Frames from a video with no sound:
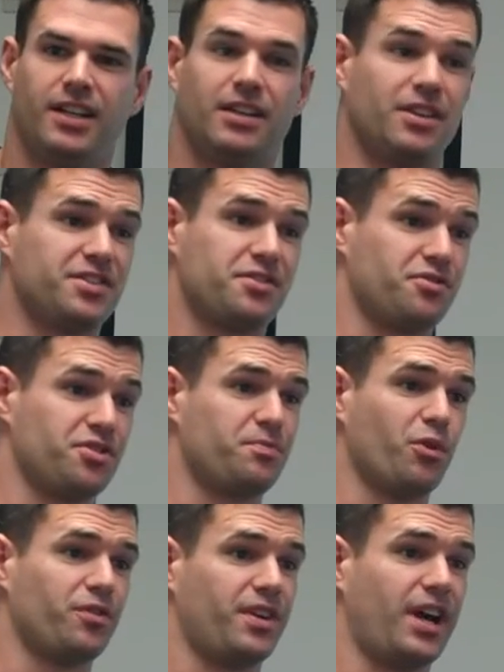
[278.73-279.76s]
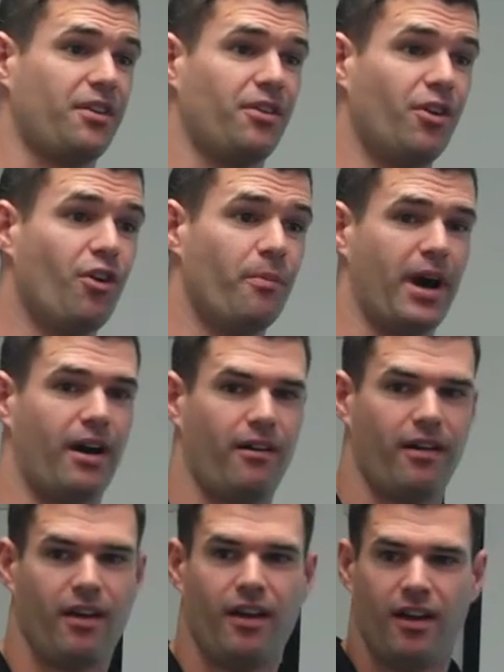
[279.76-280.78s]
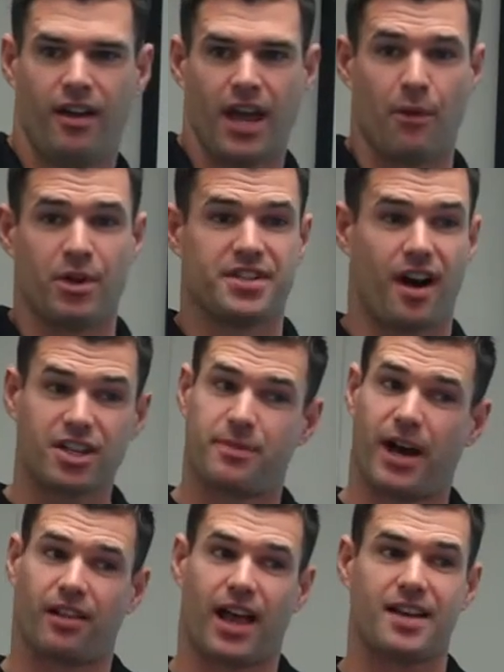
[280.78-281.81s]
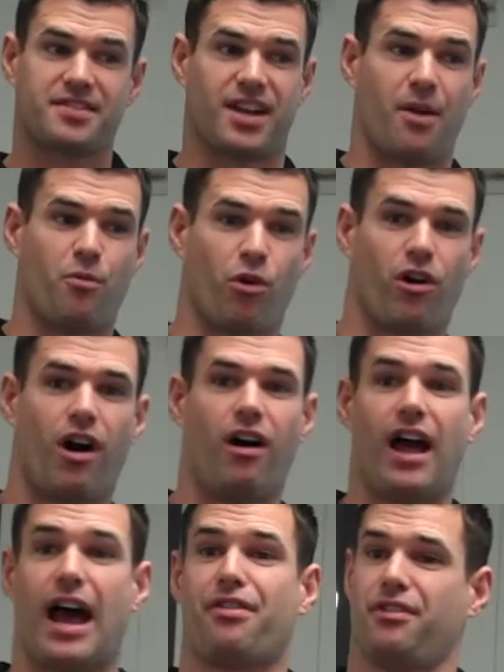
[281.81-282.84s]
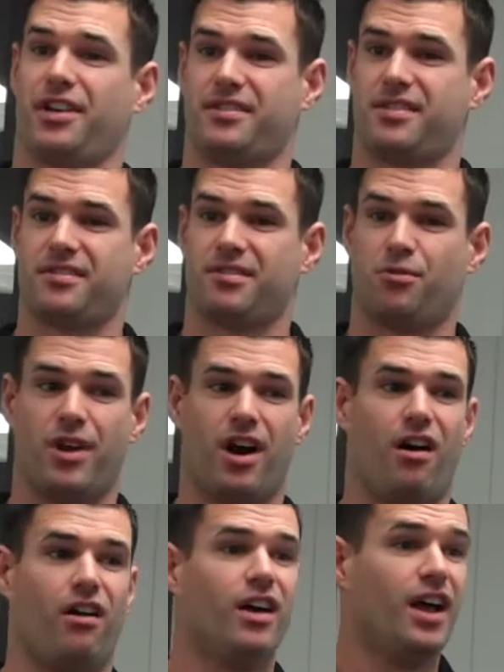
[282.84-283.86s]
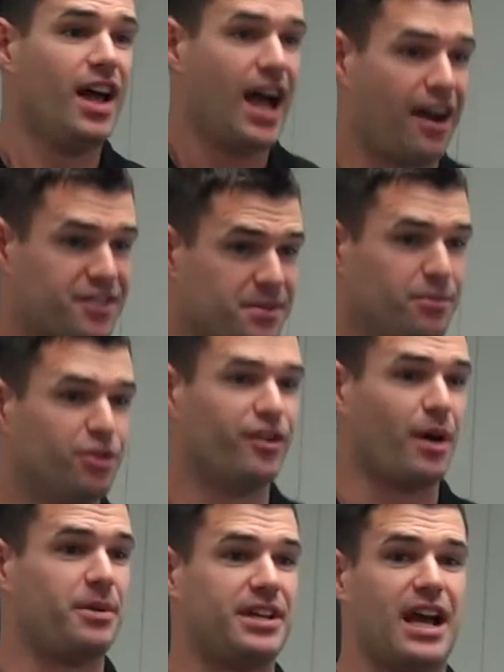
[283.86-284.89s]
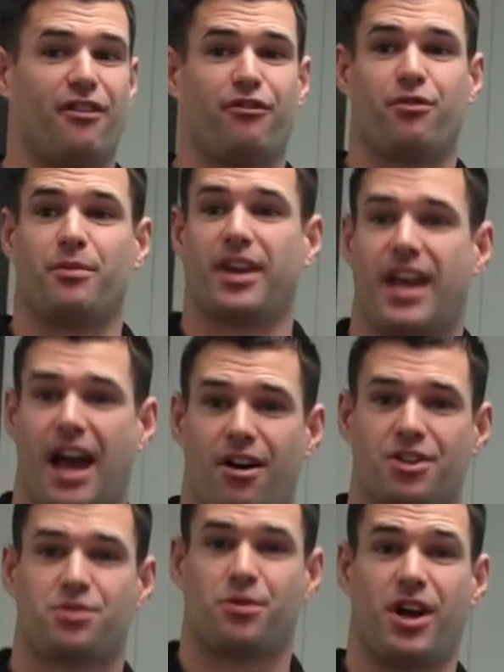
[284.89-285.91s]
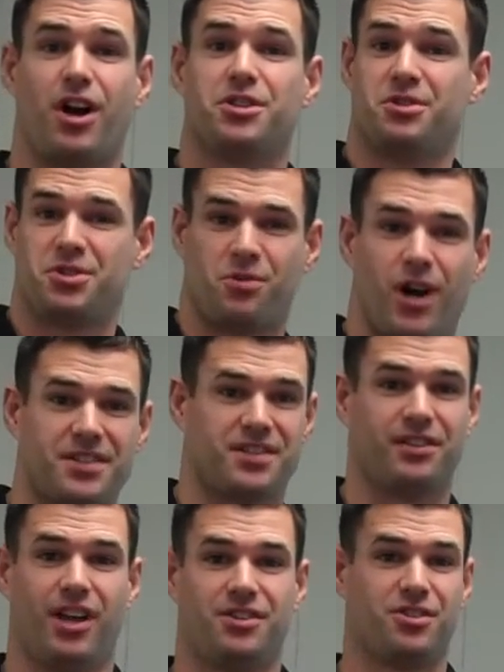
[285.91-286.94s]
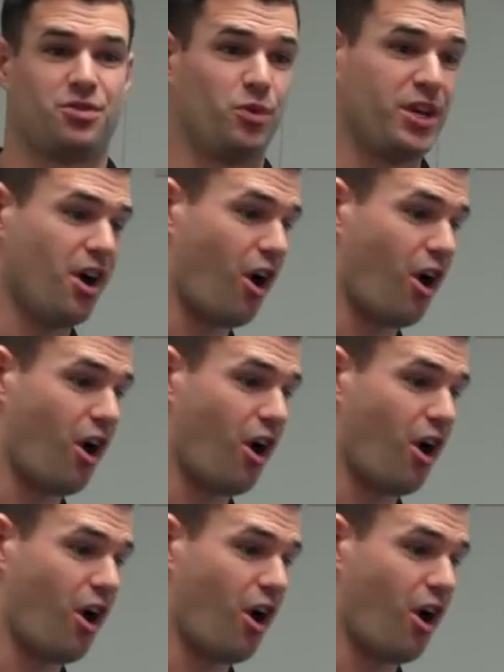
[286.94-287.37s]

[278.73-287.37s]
Unless there's a sport that I don't know about. And we talked about last time, we're all athletes. We all have to move up and down from the couch. We all do squats and lunges. We